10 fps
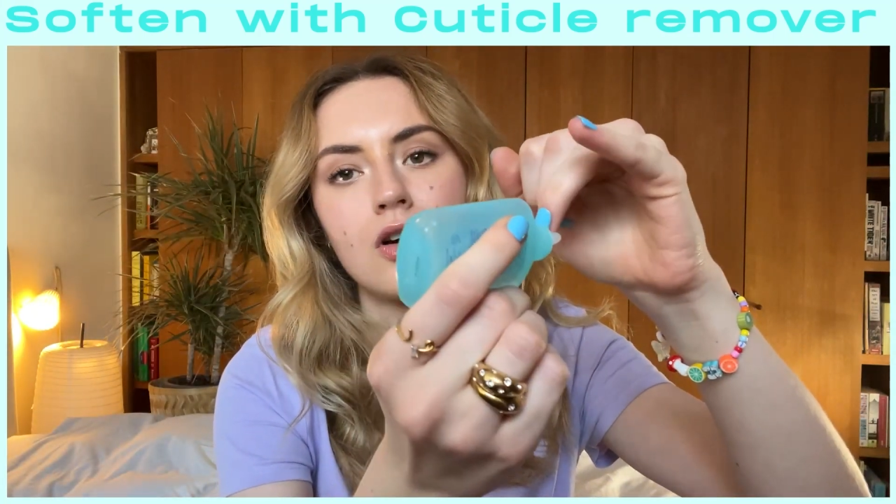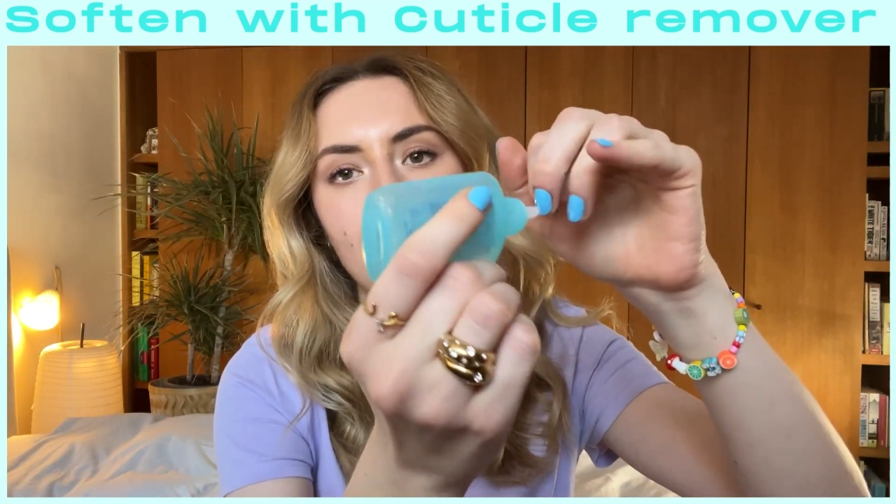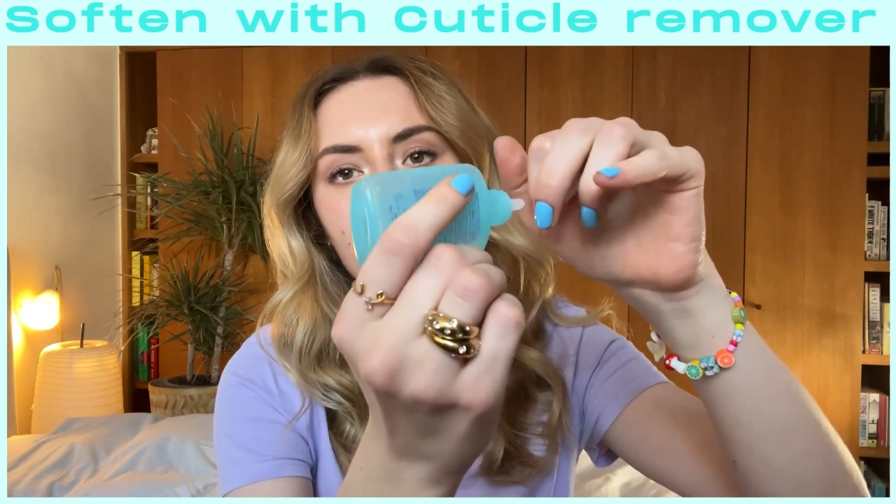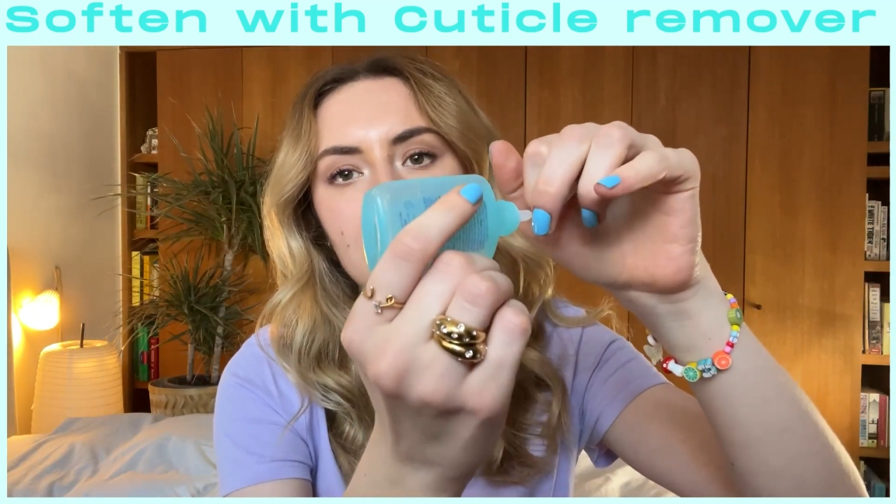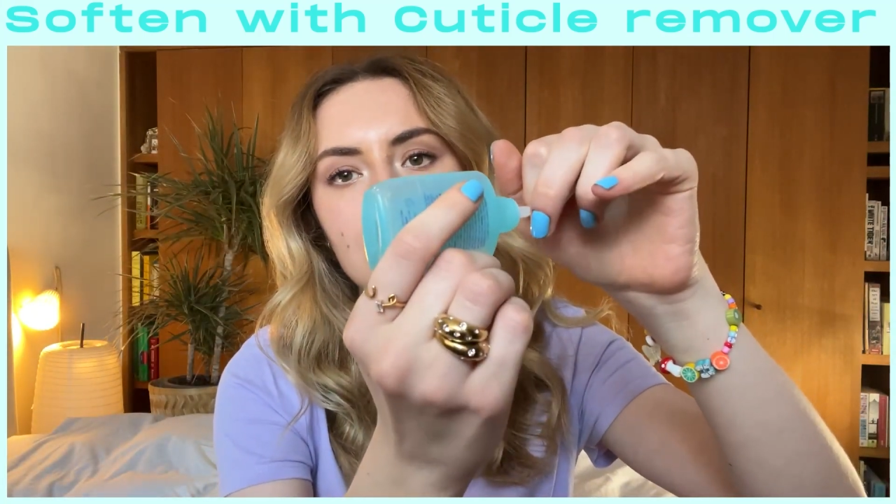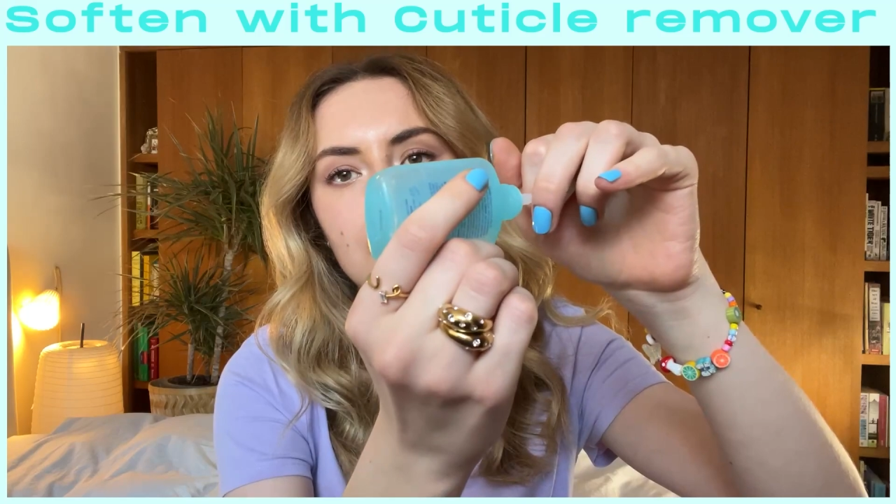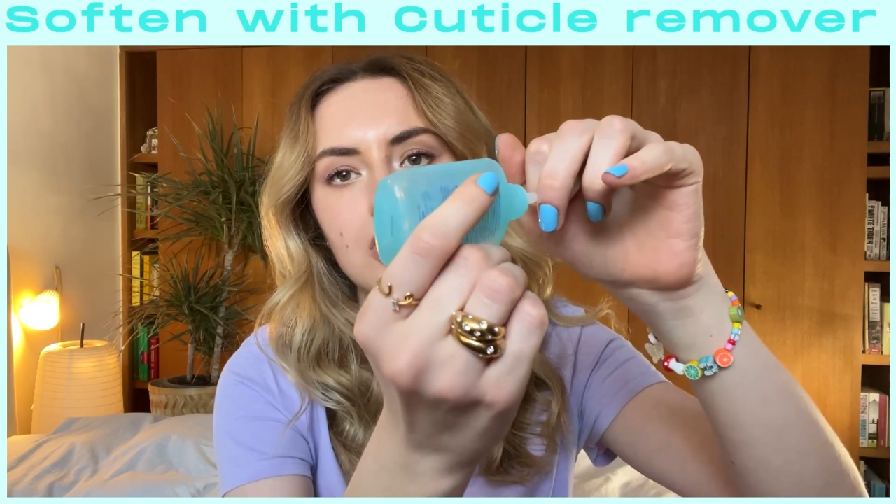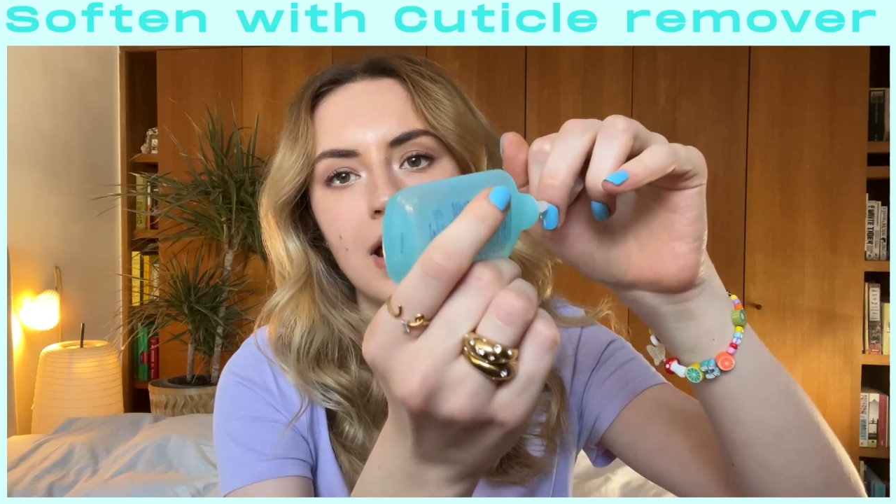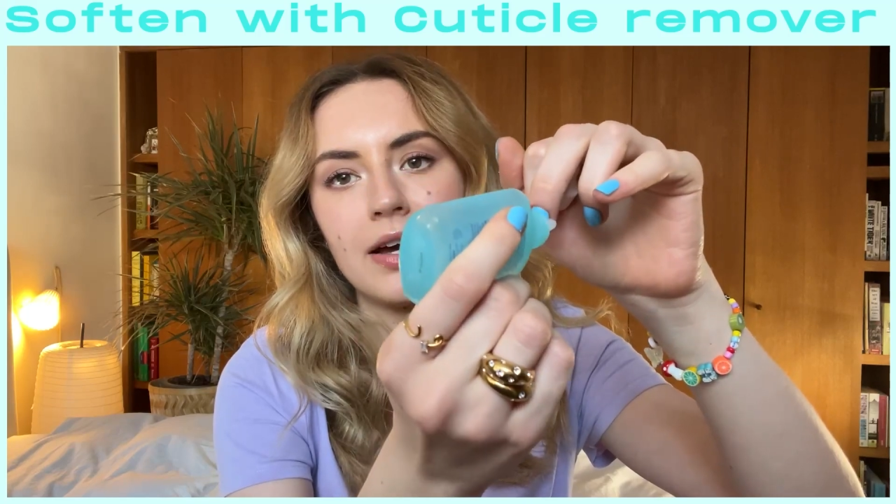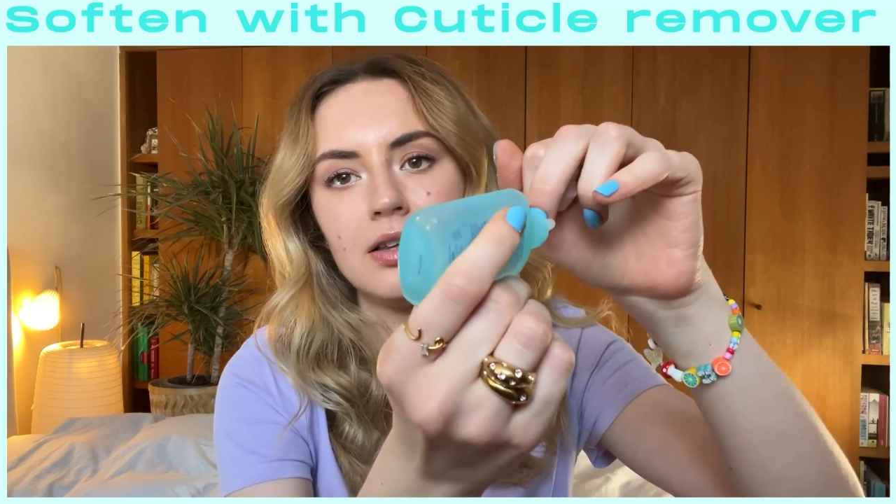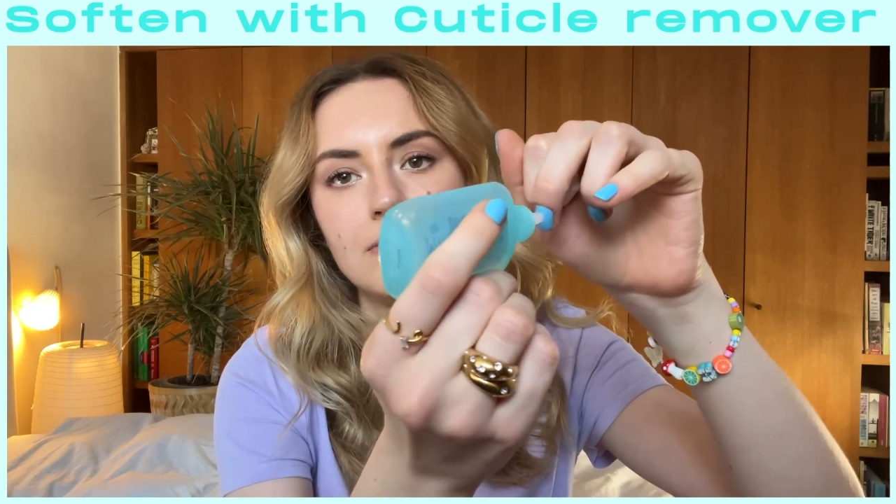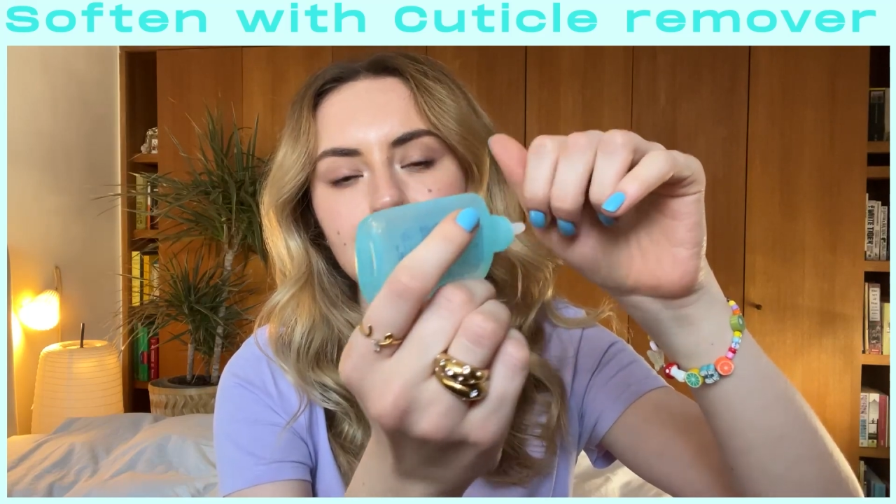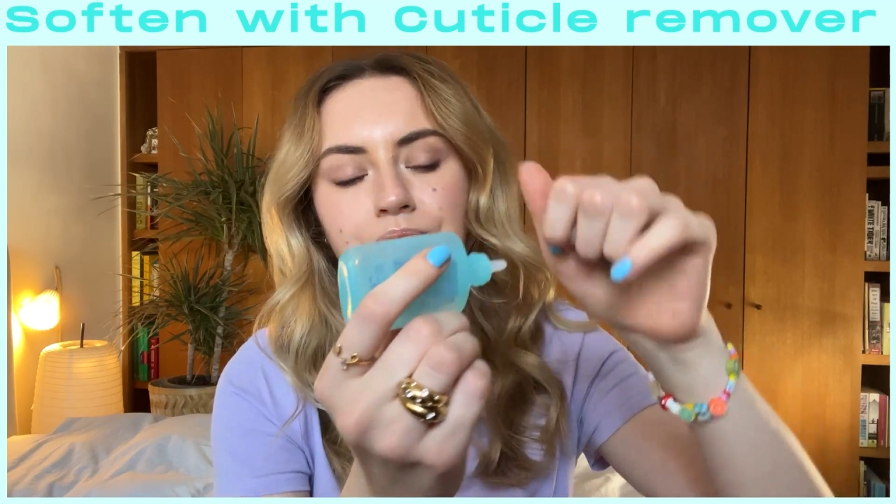of each nail.